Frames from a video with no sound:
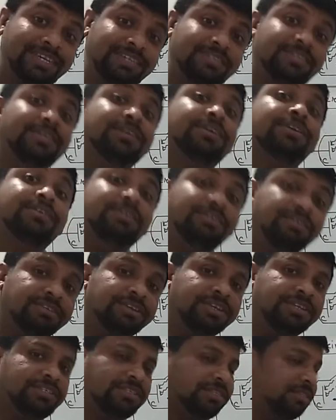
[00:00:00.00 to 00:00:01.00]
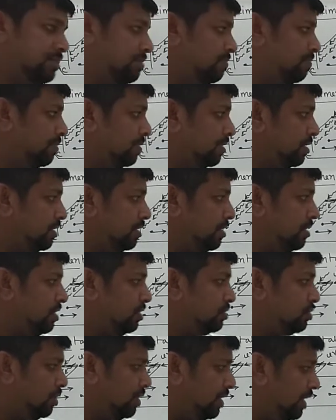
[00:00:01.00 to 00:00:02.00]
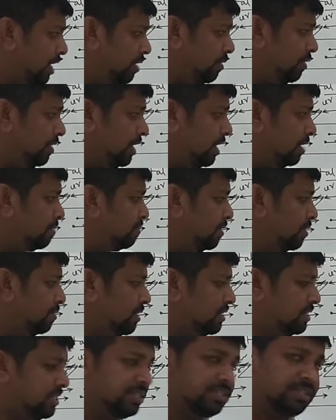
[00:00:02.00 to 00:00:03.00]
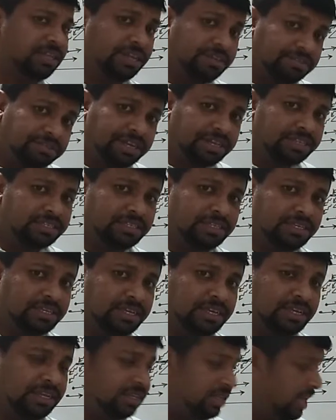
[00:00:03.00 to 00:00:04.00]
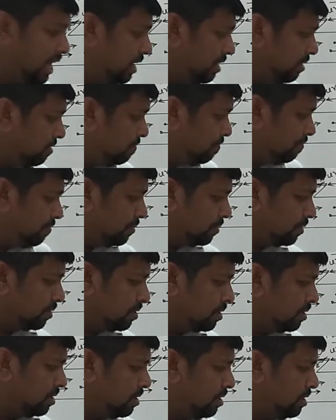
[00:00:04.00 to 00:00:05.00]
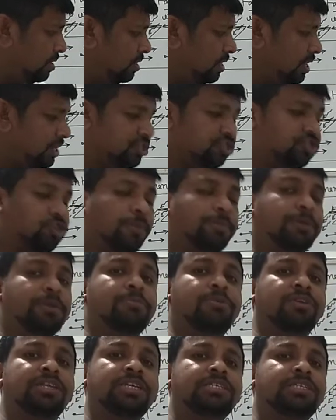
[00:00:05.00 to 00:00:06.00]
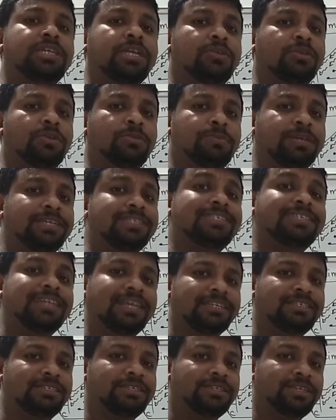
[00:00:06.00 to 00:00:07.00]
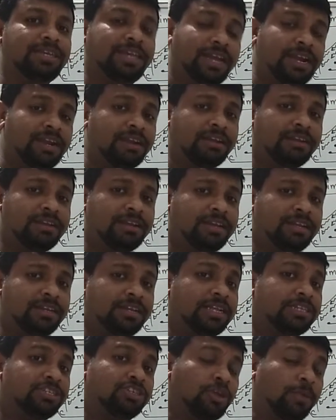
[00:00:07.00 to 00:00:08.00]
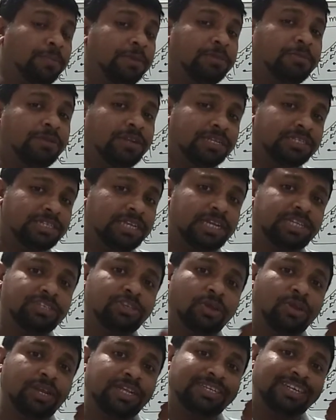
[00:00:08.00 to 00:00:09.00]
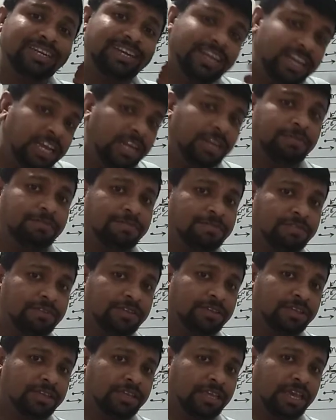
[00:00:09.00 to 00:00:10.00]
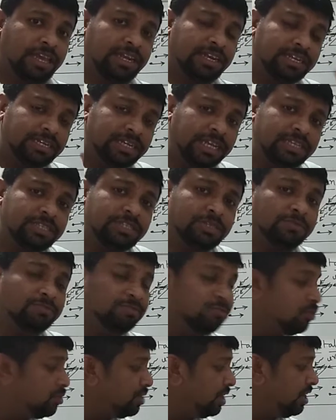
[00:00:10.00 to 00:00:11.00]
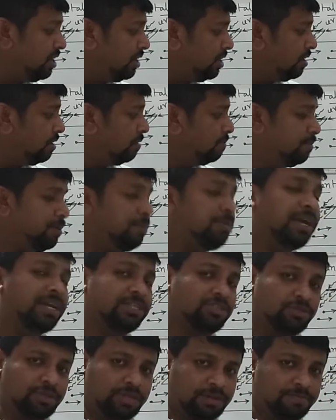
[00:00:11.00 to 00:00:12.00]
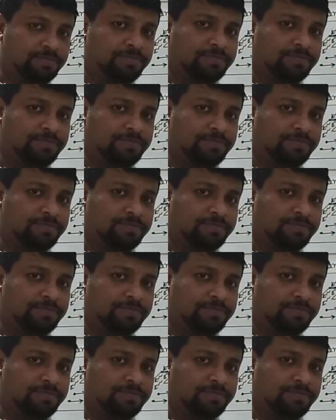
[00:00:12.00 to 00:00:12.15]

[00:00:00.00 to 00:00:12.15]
is increased. So here we get frequency is increased. Then the stopping potential will be changed. Here the stopping potential is already negative, and it is more than previous one.